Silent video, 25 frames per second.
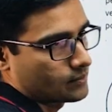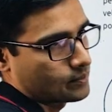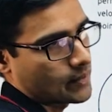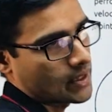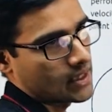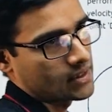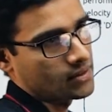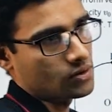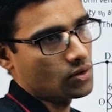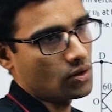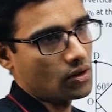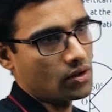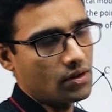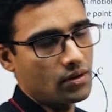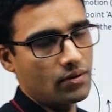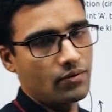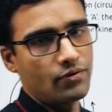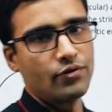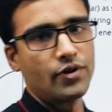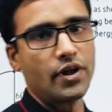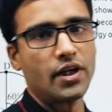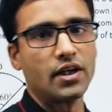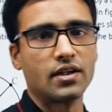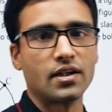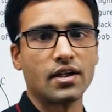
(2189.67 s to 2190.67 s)
based on
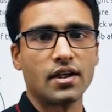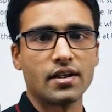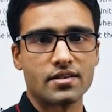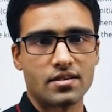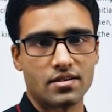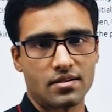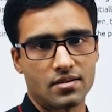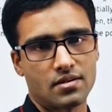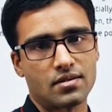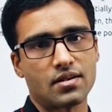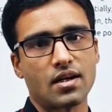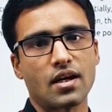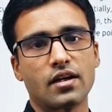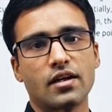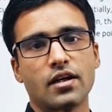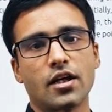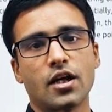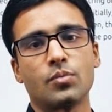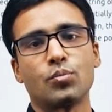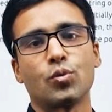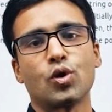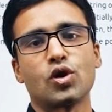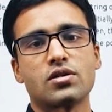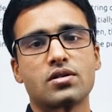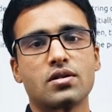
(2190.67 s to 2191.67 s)
vertical circular
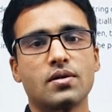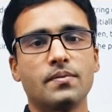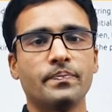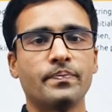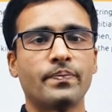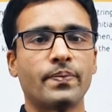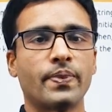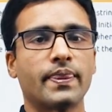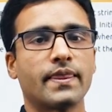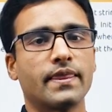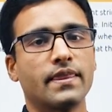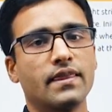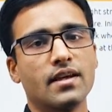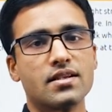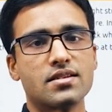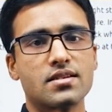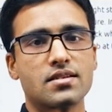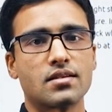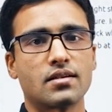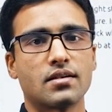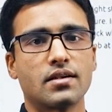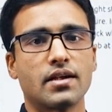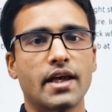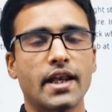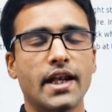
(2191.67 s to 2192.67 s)
motion, in this
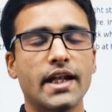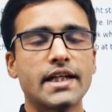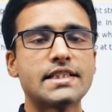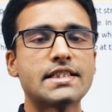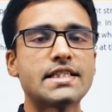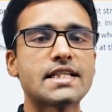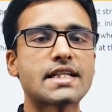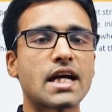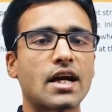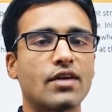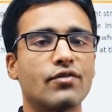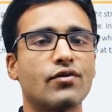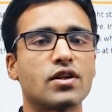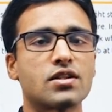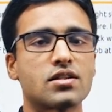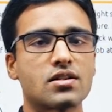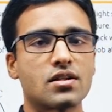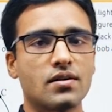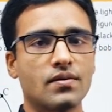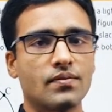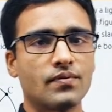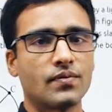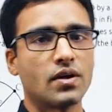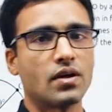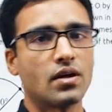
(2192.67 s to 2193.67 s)
energy
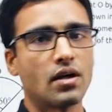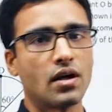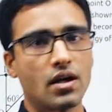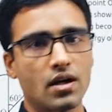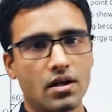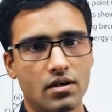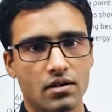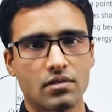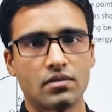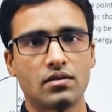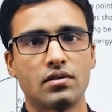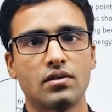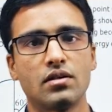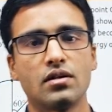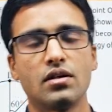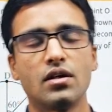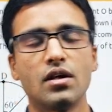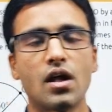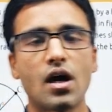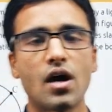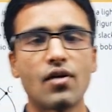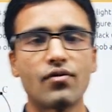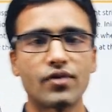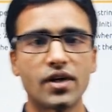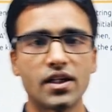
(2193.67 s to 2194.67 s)
conversion or
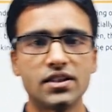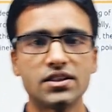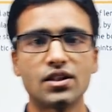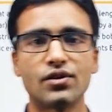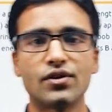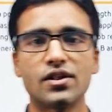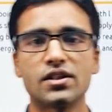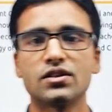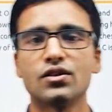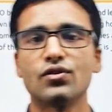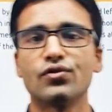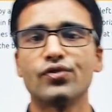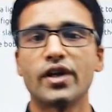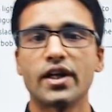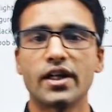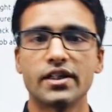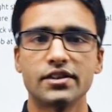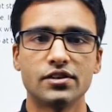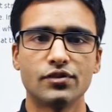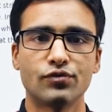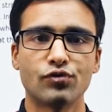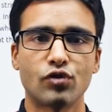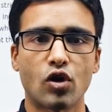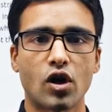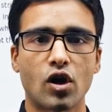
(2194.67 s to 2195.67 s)
law of conservation of
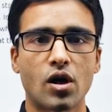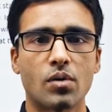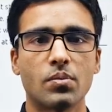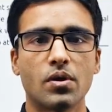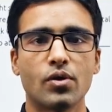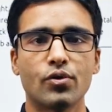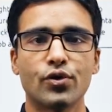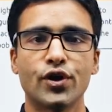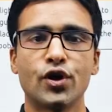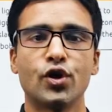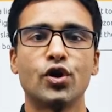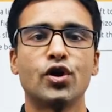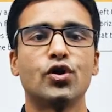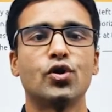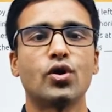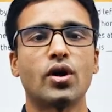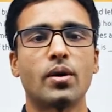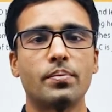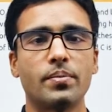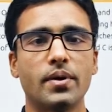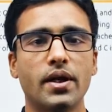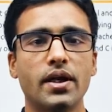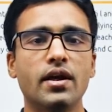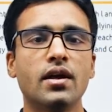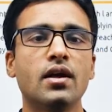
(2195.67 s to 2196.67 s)
energy formula we need to
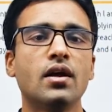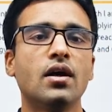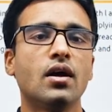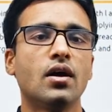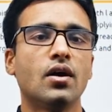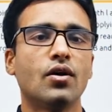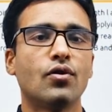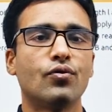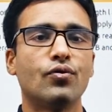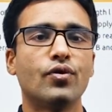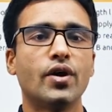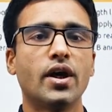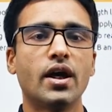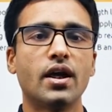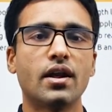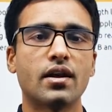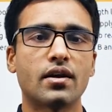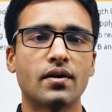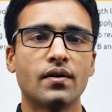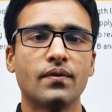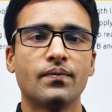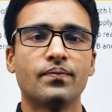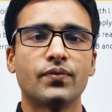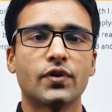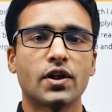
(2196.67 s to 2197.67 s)
apply, where
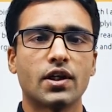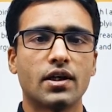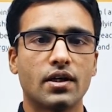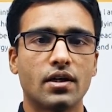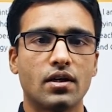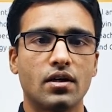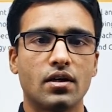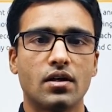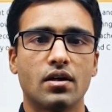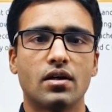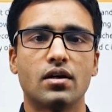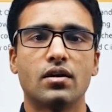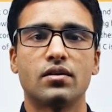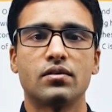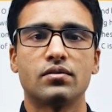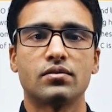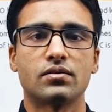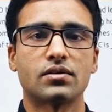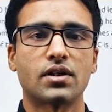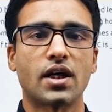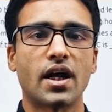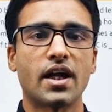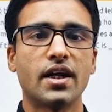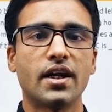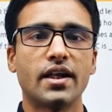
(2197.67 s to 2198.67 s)

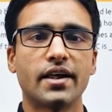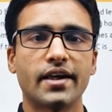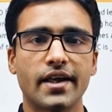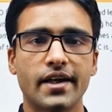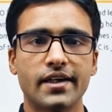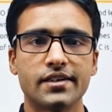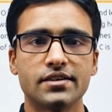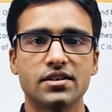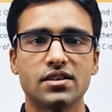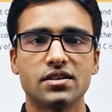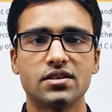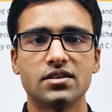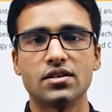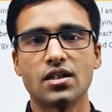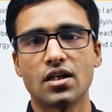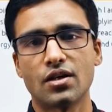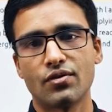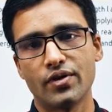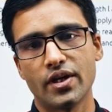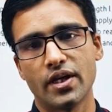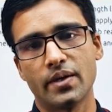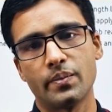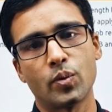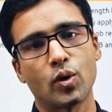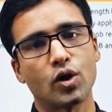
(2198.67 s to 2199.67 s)
kinetic energy is there,
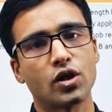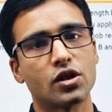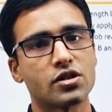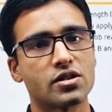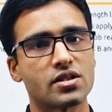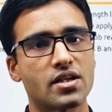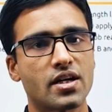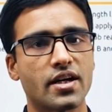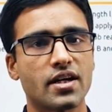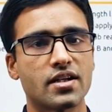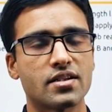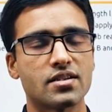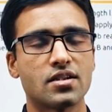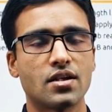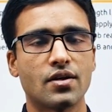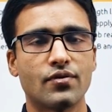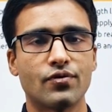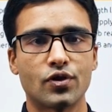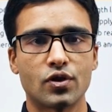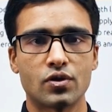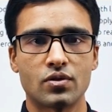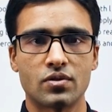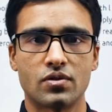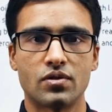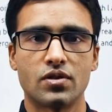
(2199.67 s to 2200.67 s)
where potential energy.
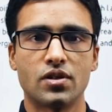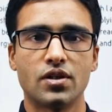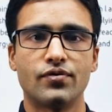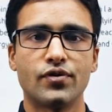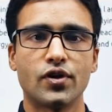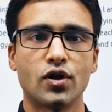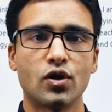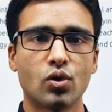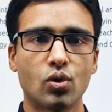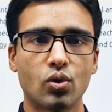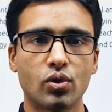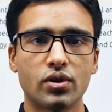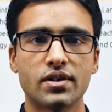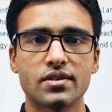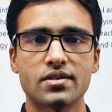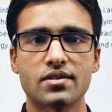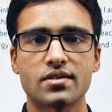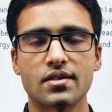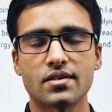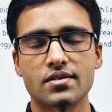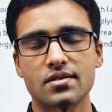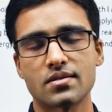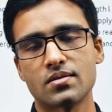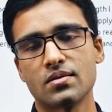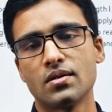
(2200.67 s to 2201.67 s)
If you know these
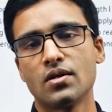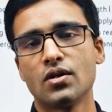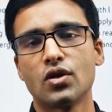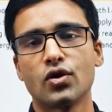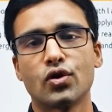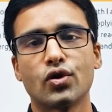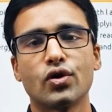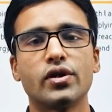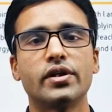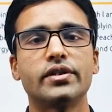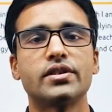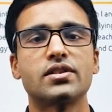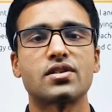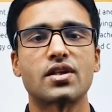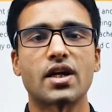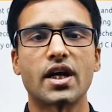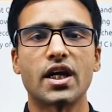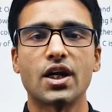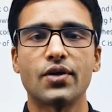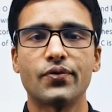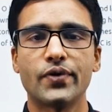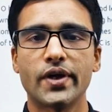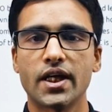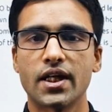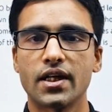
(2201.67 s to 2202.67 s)
things, you will straight
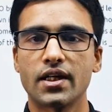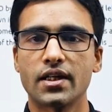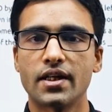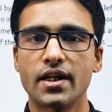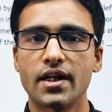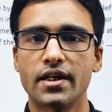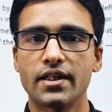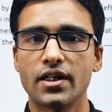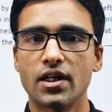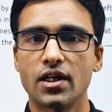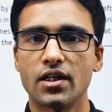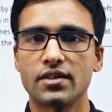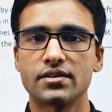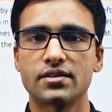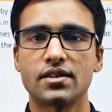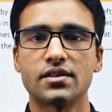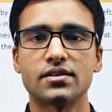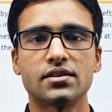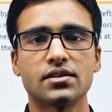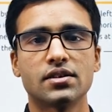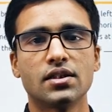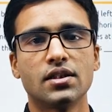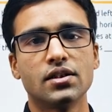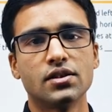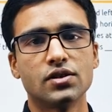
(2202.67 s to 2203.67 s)
away get the
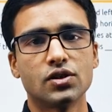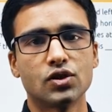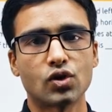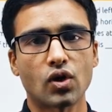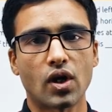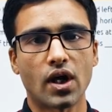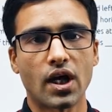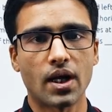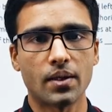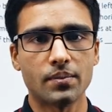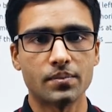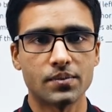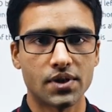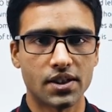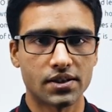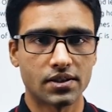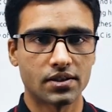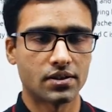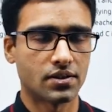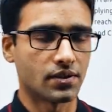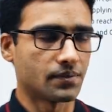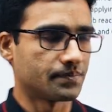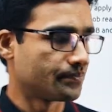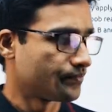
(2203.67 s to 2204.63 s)
answers. So I am just